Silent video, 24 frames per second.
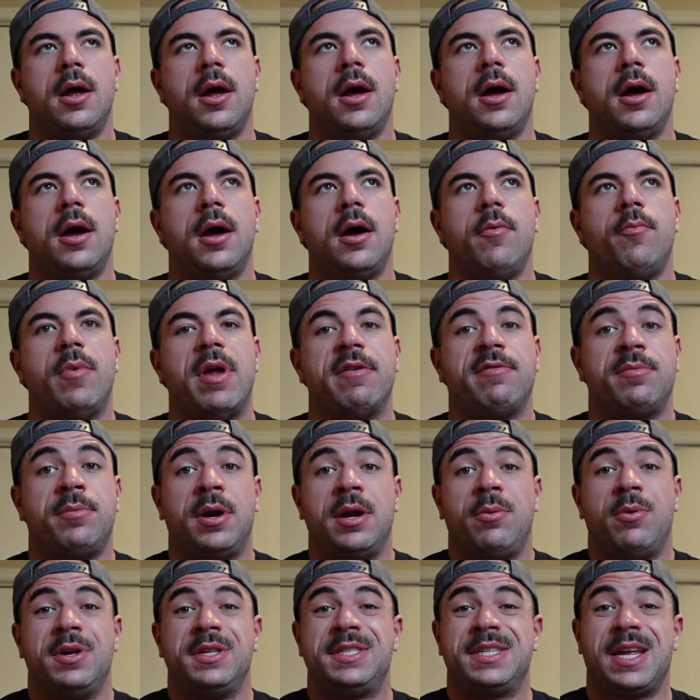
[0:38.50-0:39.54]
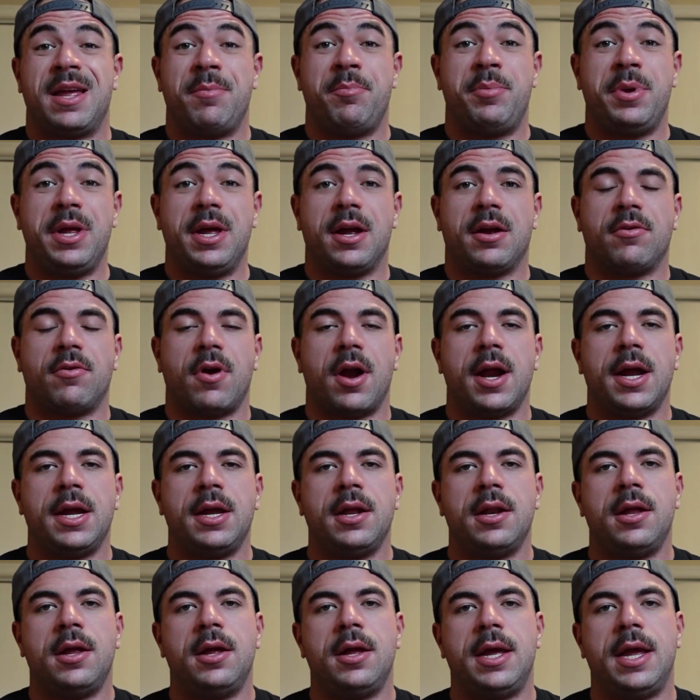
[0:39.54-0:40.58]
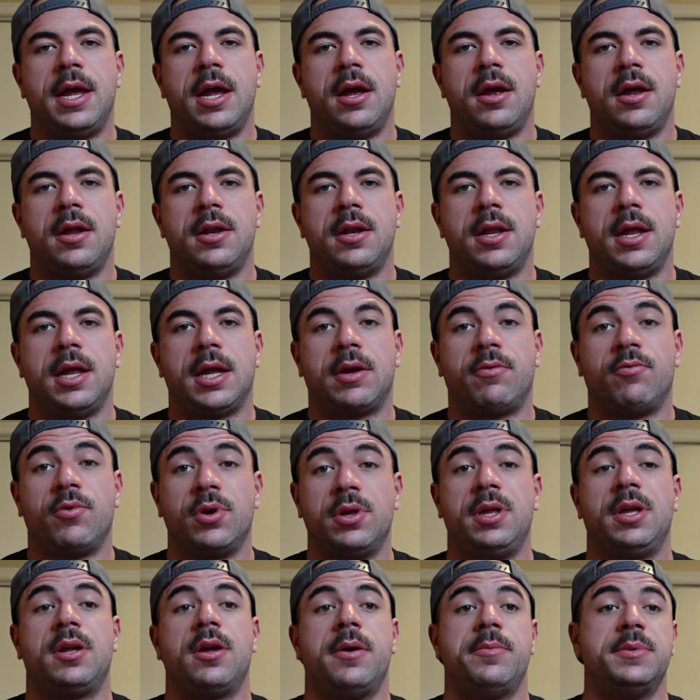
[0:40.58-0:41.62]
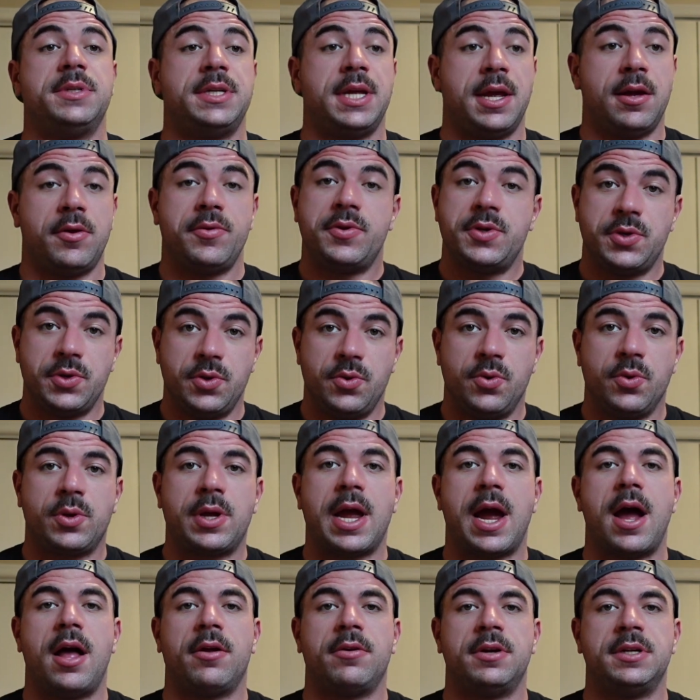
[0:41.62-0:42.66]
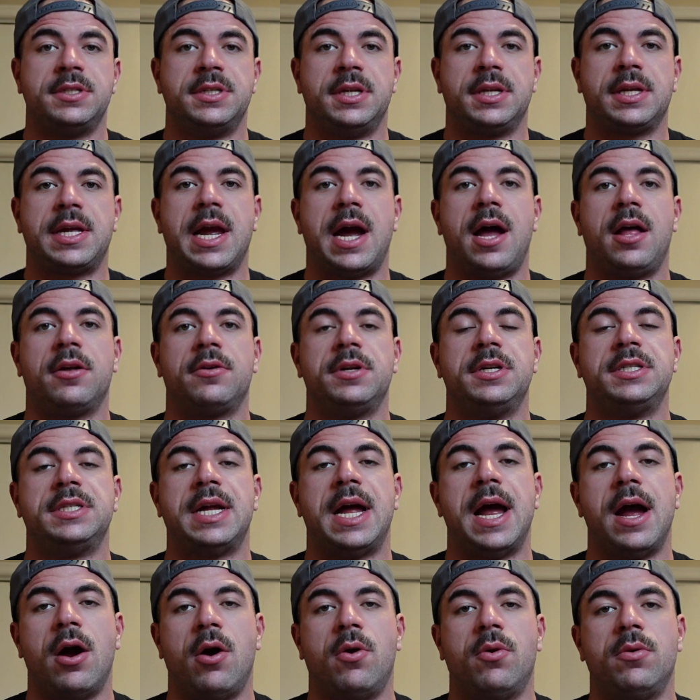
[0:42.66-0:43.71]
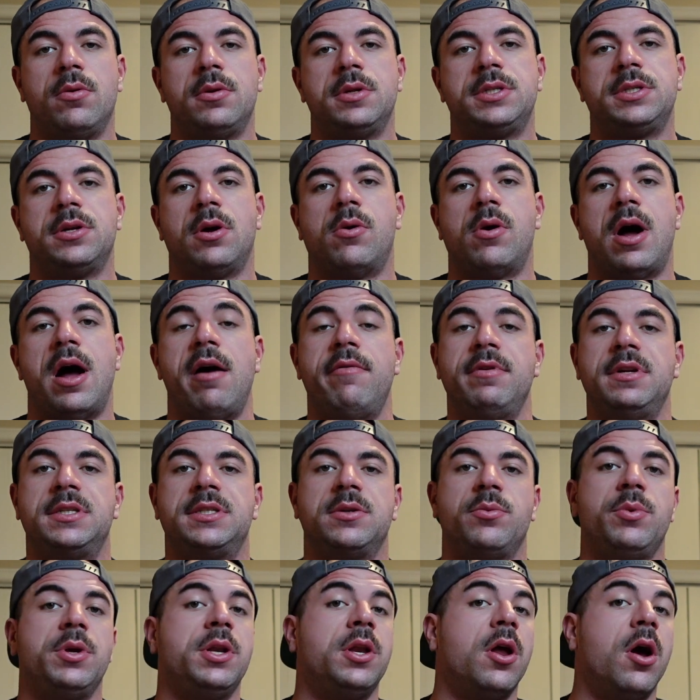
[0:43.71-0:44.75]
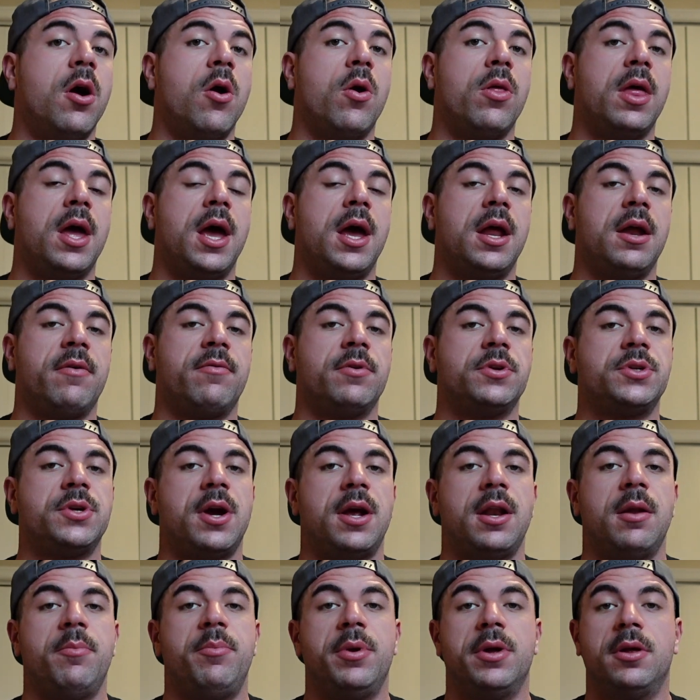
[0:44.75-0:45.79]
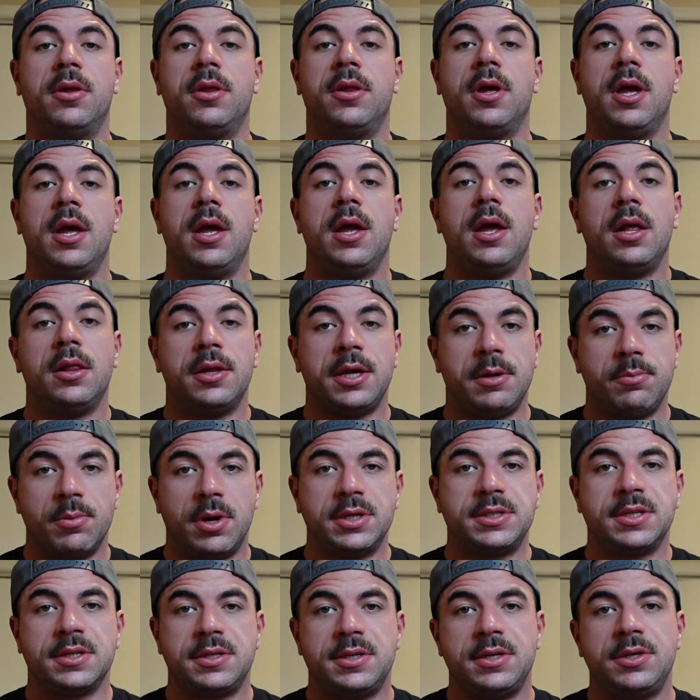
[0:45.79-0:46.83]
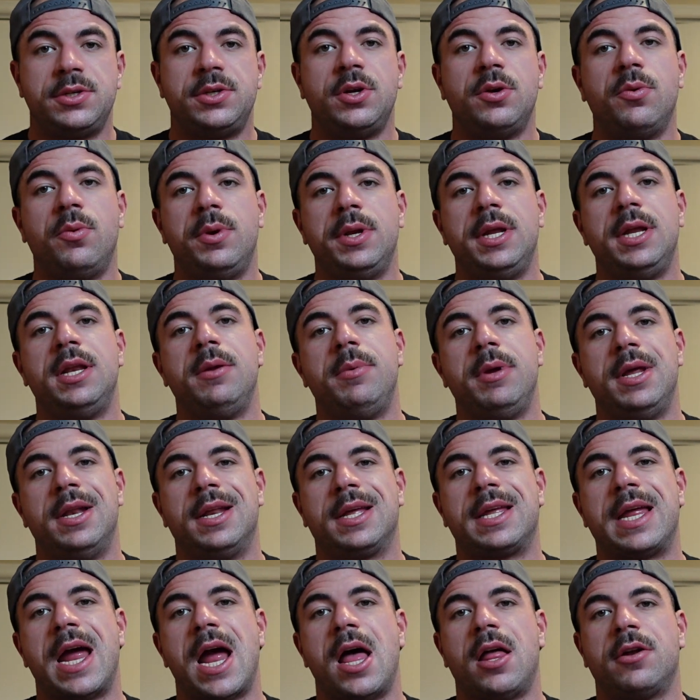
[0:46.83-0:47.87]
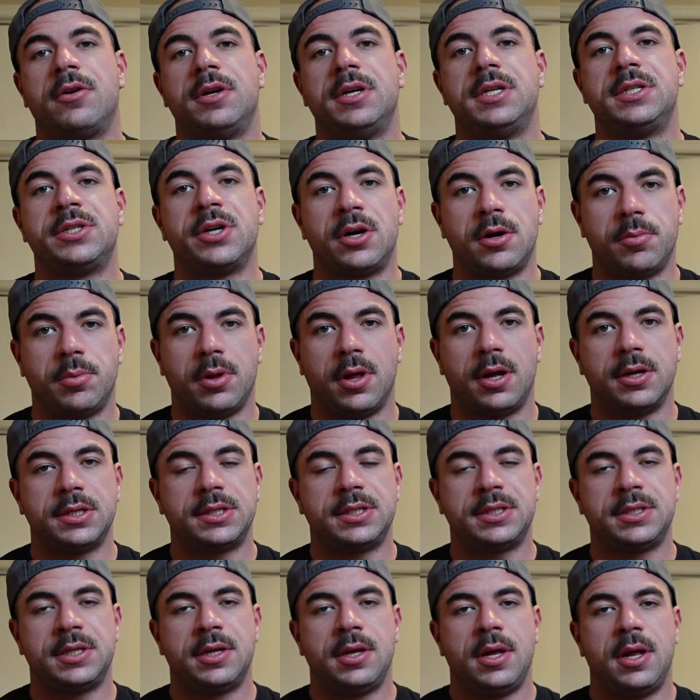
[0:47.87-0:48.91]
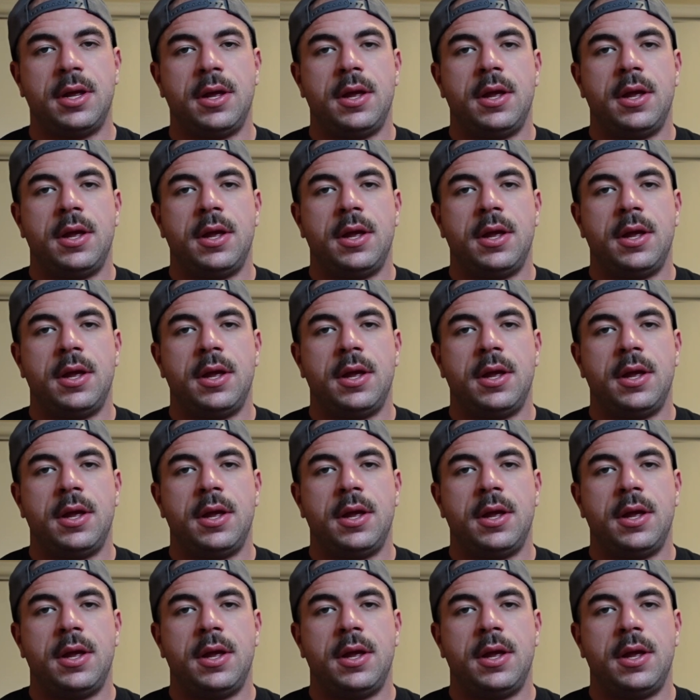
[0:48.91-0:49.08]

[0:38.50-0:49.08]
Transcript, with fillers: Um, everybody wants to get big, right? And it really comes down to calories in, calories out. So obviously we know that if we're trying to build lean muscle tissue, we need to be in a calorie surplus.